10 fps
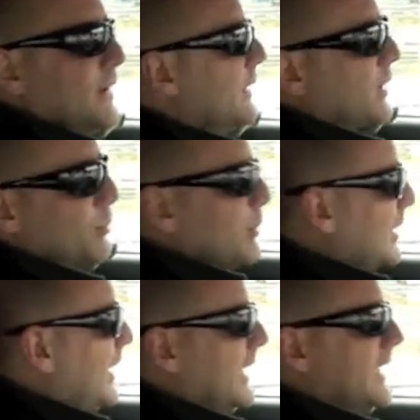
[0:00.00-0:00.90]

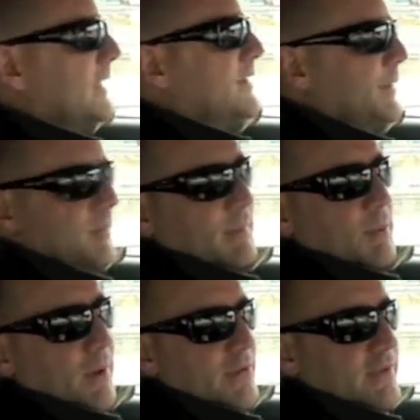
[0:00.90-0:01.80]
compliant, seems to be
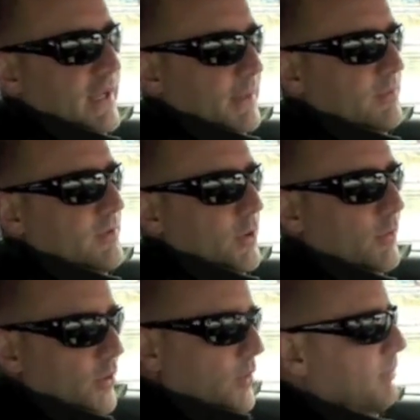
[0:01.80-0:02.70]
well damped, no
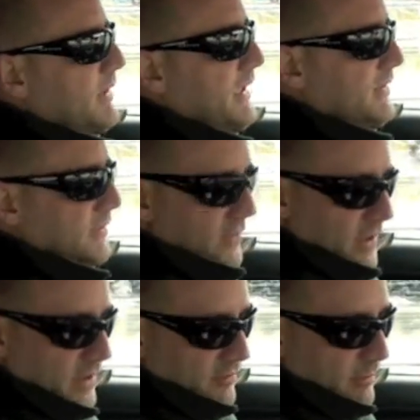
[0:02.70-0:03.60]
real complaints
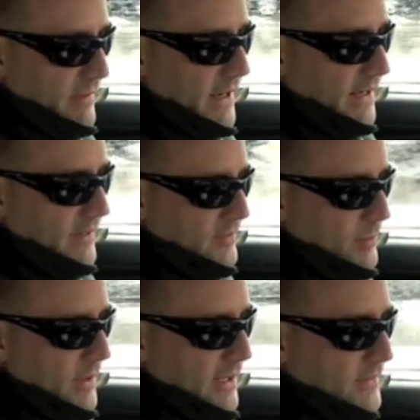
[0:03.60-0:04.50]
from that
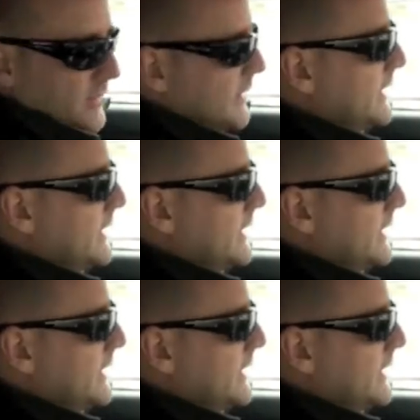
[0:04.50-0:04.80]
aspect.